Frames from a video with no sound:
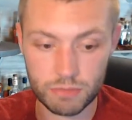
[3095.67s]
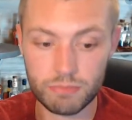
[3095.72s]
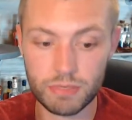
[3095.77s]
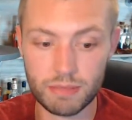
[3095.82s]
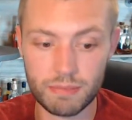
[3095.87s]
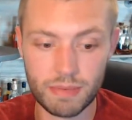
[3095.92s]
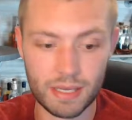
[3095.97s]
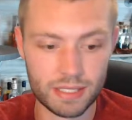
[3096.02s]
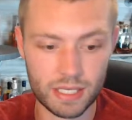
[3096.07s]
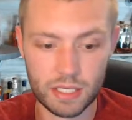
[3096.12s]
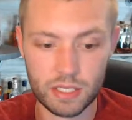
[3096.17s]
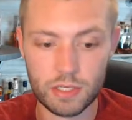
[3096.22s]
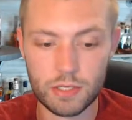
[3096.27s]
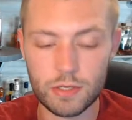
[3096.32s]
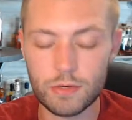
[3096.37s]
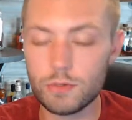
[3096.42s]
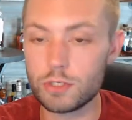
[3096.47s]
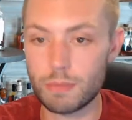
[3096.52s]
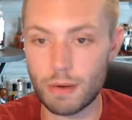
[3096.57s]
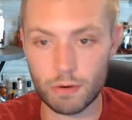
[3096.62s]
Beam has a
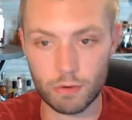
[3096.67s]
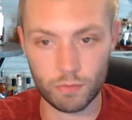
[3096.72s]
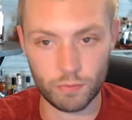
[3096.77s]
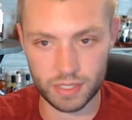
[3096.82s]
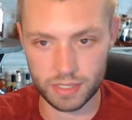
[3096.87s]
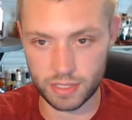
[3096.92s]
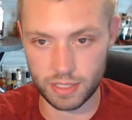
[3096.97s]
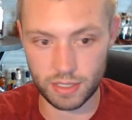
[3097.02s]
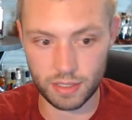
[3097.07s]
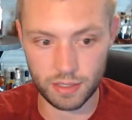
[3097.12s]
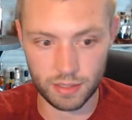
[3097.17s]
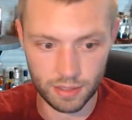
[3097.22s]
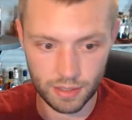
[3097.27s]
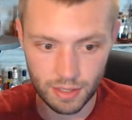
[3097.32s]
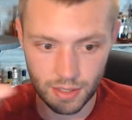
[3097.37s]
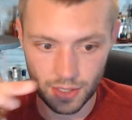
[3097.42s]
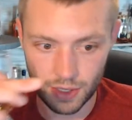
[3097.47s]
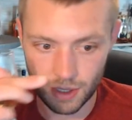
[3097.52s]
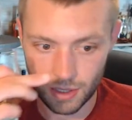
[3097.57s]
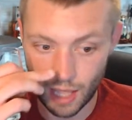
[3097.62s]
huge amount of whiskey.
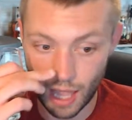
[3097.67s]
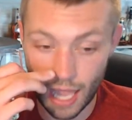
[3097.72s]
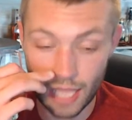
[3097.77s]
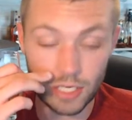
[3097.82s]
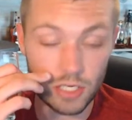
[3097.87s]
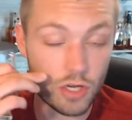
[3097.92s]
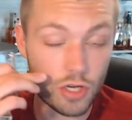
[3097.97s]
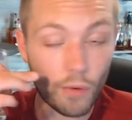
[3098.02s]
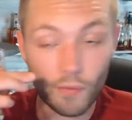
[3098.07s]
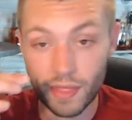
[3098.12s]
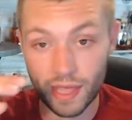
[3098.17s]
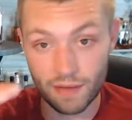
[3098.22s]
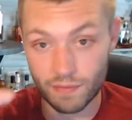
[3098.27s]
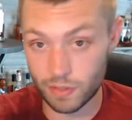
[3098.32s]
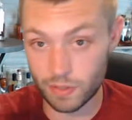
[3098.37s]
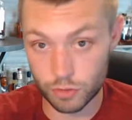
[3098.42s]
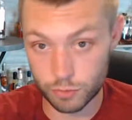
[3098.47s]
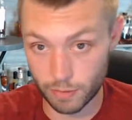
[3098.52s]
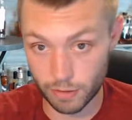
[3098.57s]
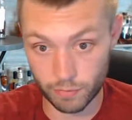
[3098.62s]
I know they have a
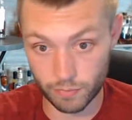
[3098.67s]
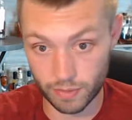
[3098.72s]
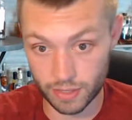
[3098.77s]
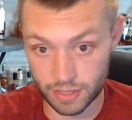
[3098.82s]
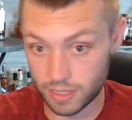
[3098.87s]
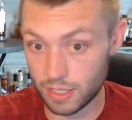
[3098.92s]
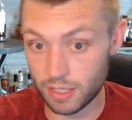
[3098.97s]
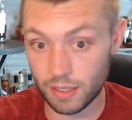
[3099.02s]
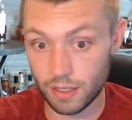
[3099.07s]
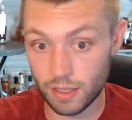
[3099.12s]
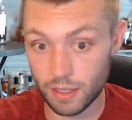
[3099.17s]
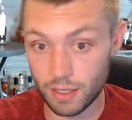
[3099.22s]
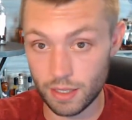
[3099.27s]
huge amount of whiskey.